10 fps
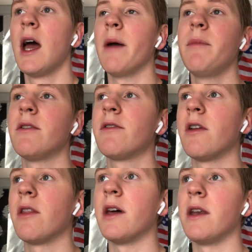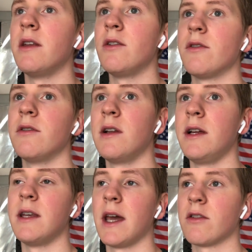I mean, it's not that
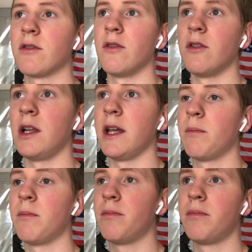internally and externally are